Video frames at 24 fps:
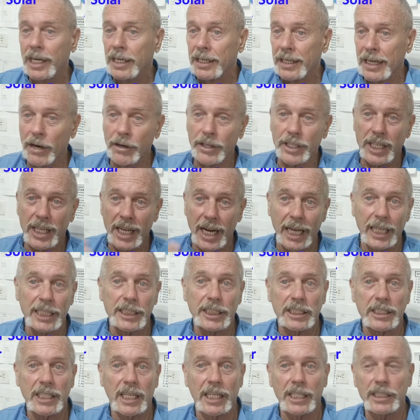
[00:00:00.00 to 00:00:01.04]
Now in the United
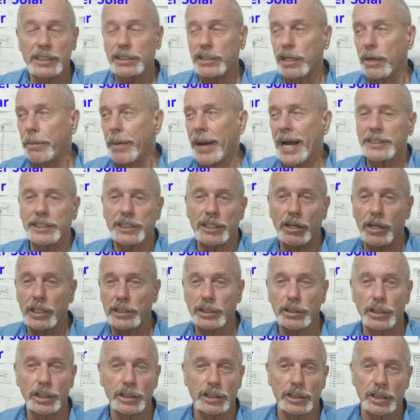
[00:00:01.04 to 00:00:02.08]
States, they're passing all
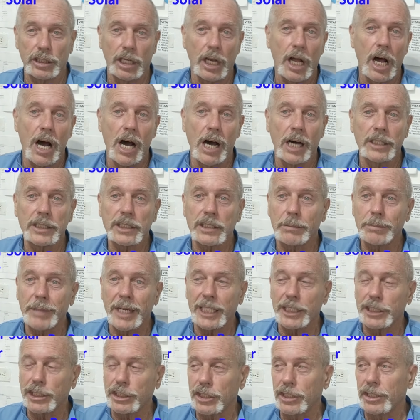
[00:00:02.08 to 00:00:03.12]
sorts of laws to
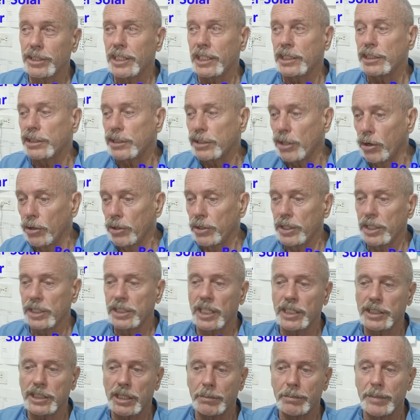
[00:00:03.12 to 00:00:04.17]
make sure that solar
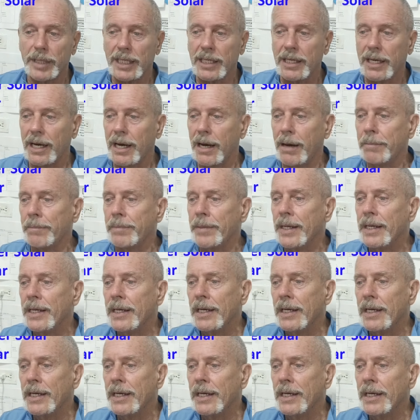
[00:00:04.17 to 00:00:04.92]
doesn't become